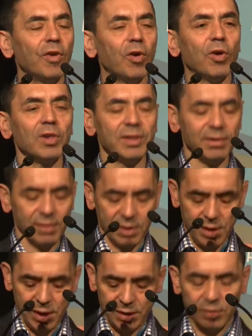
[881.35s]
all this
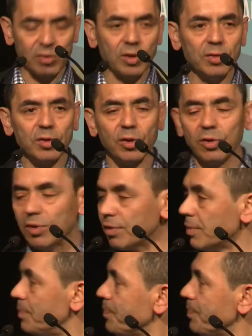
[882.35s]
controls.